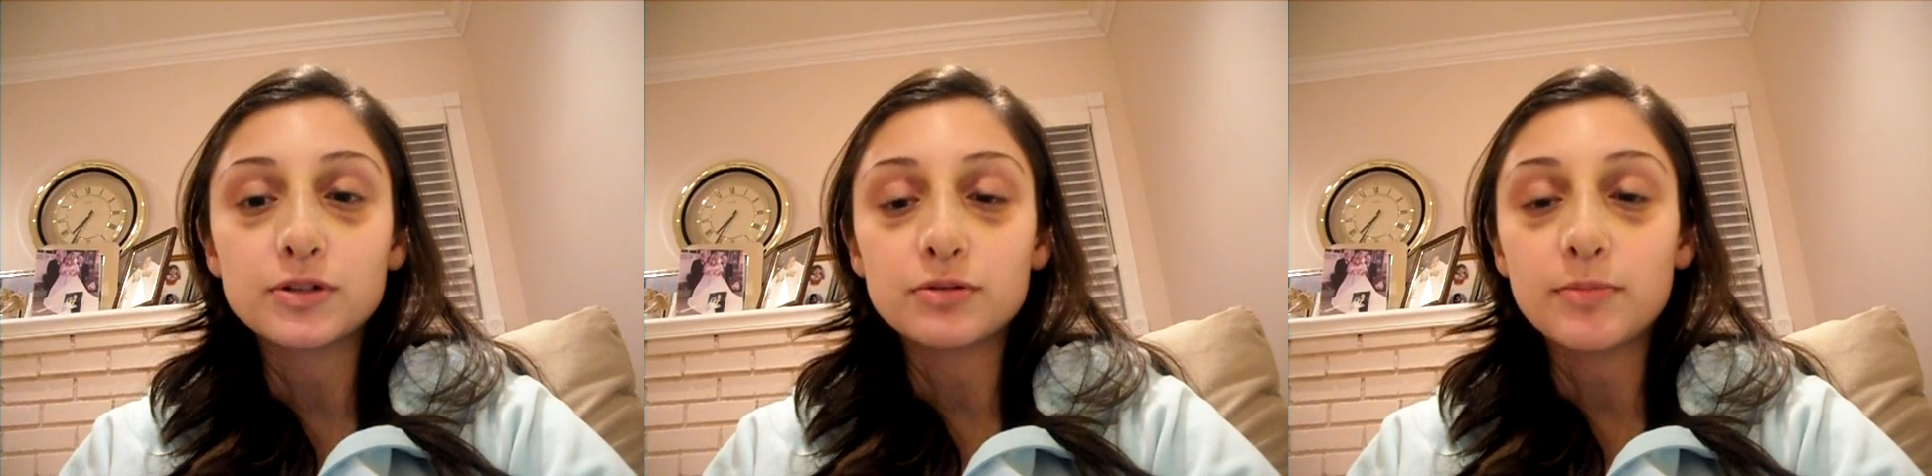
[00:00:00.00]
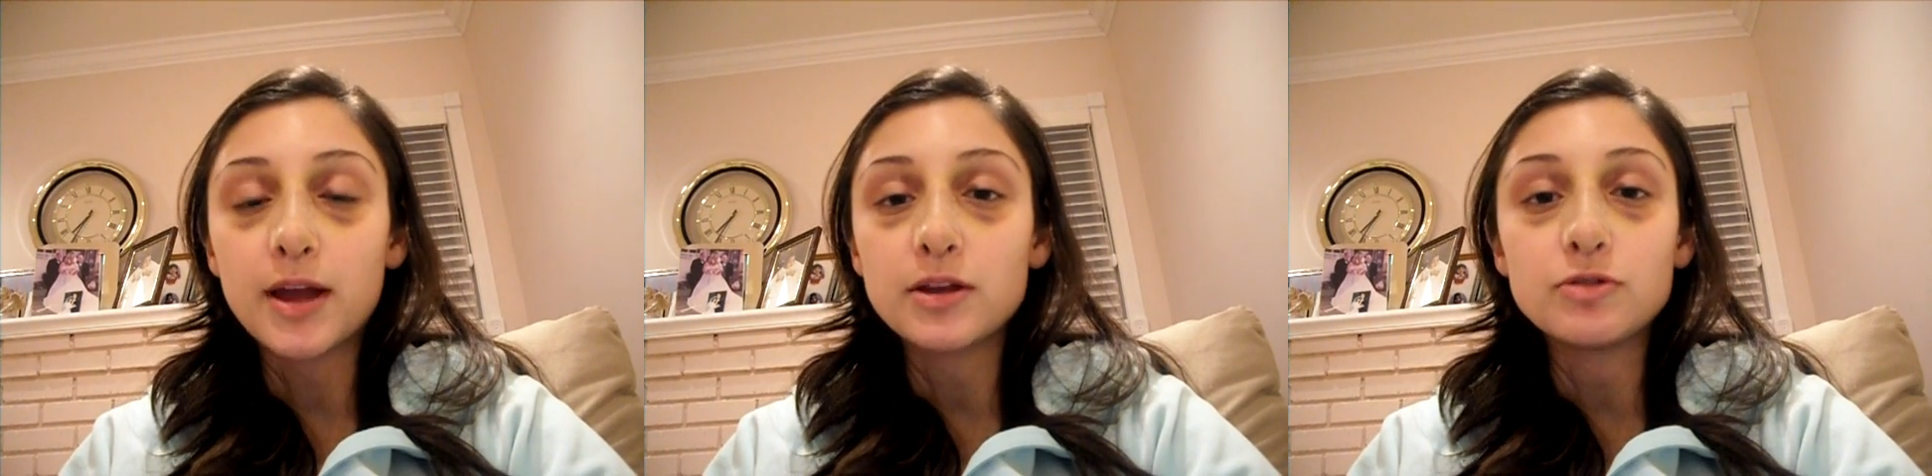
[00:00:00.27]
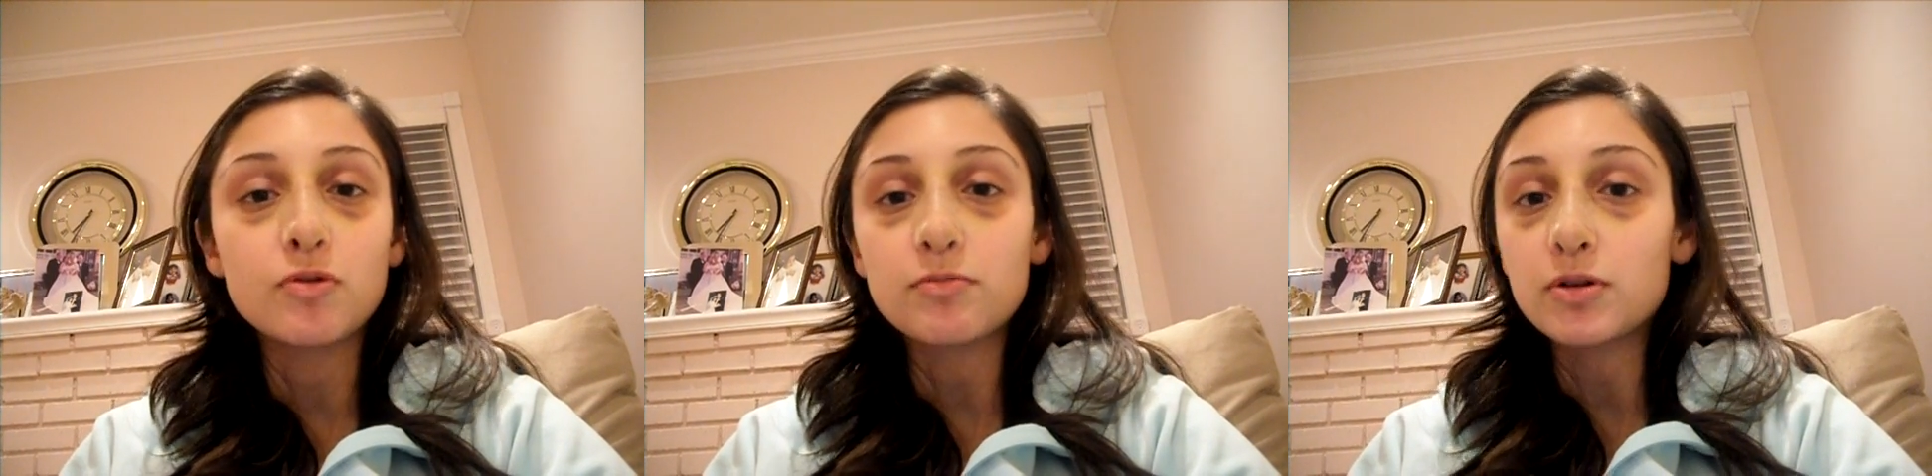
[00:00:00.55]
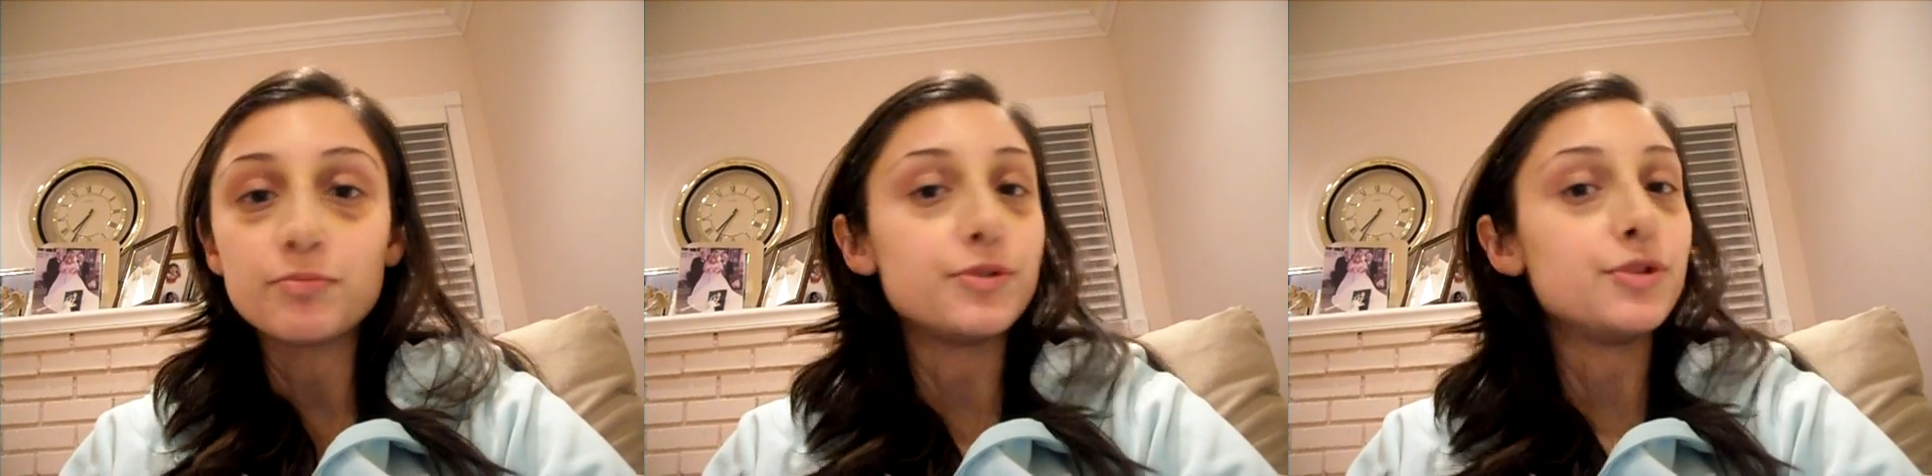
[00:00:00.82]
to my
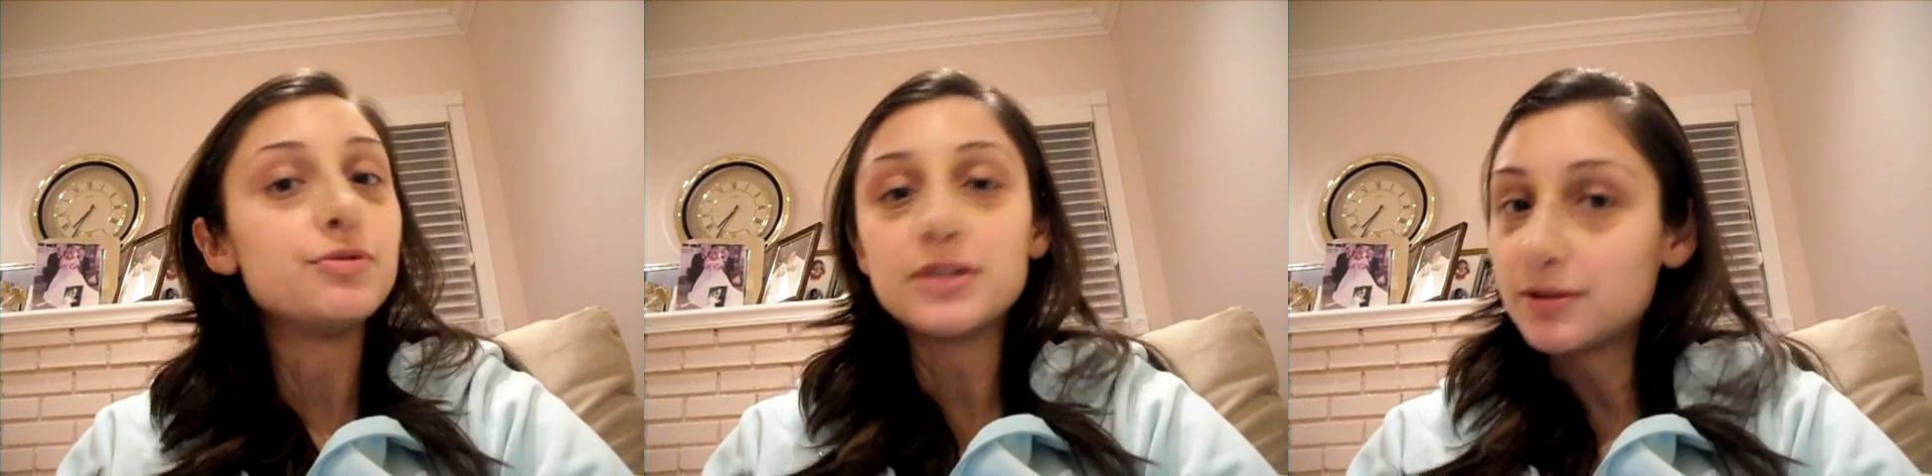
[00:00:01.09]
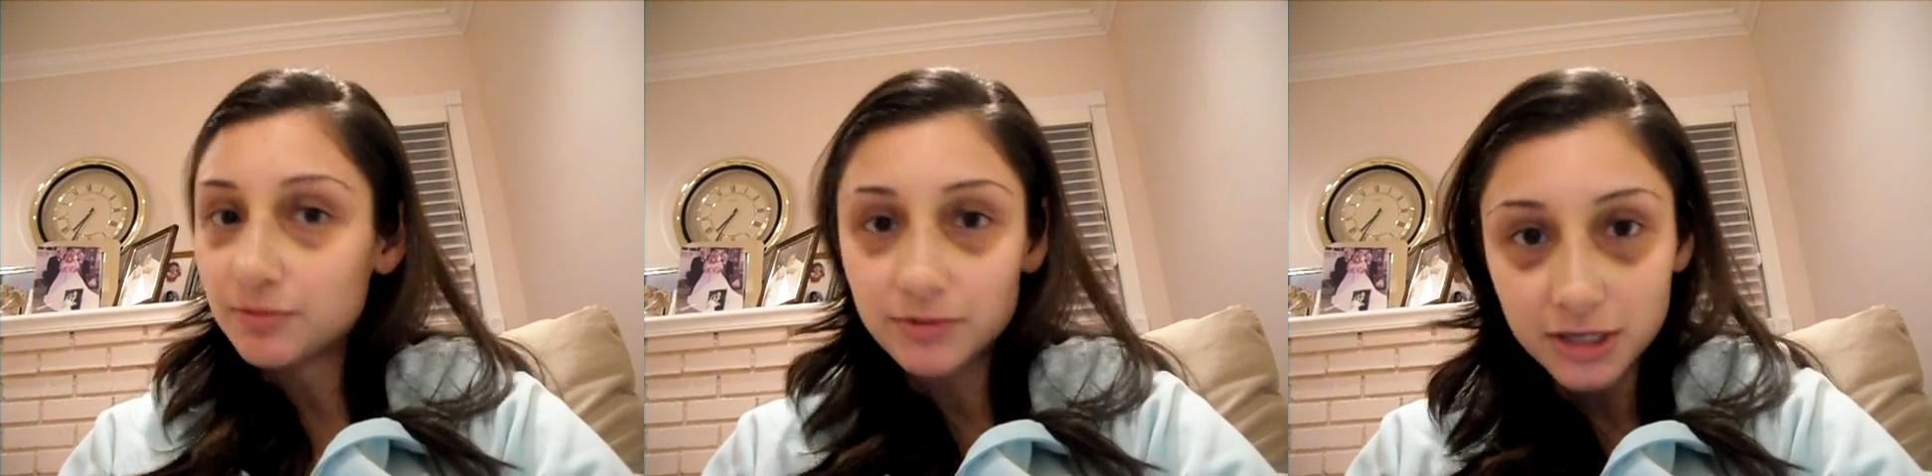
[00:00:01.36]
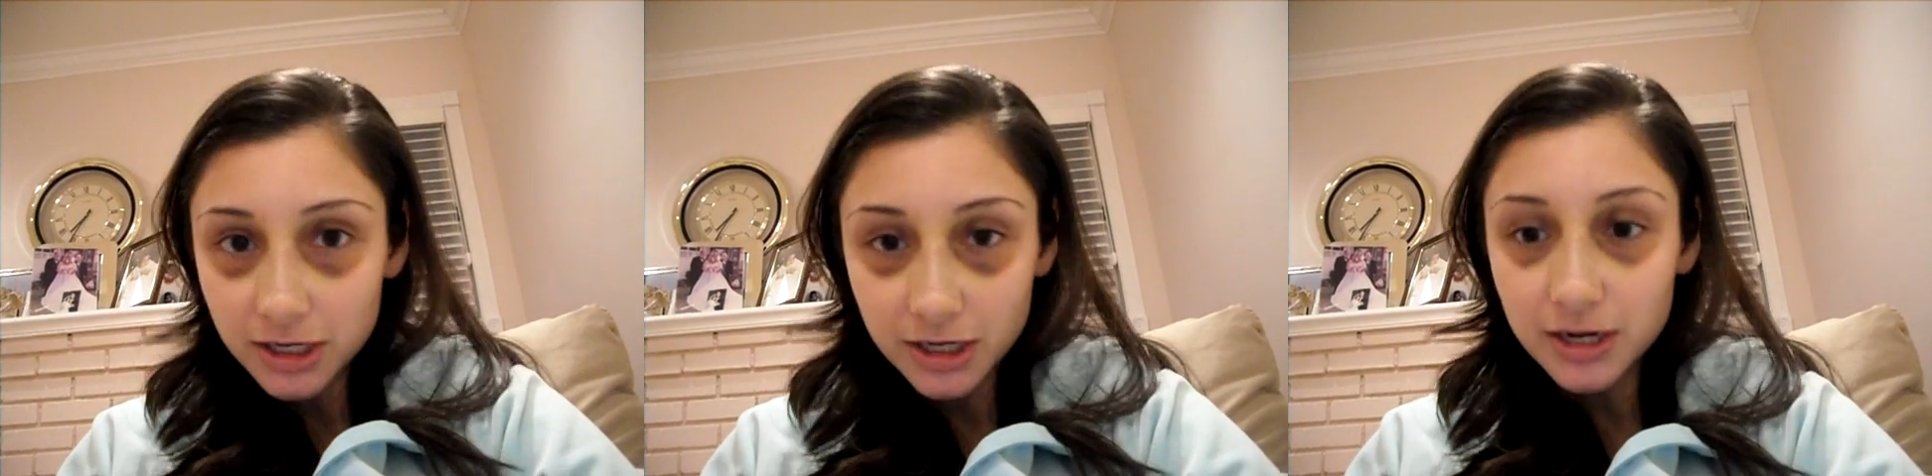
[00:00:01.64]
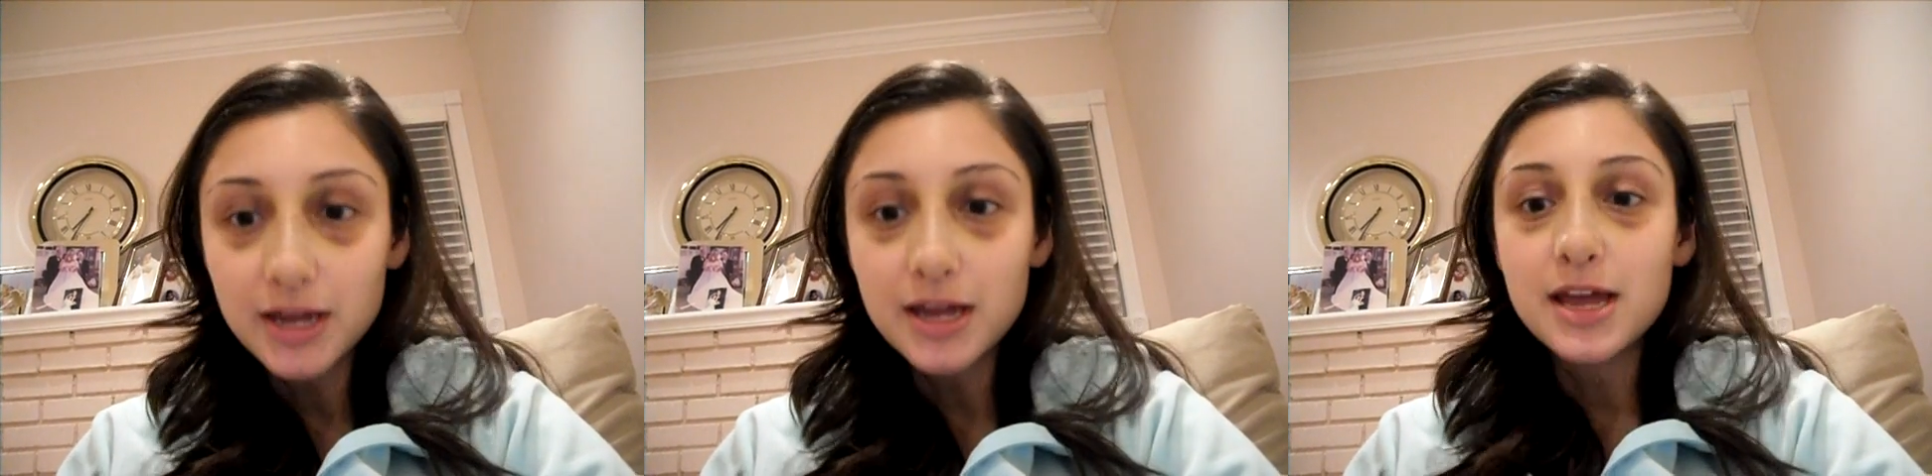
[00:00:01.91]
normal beauty routine.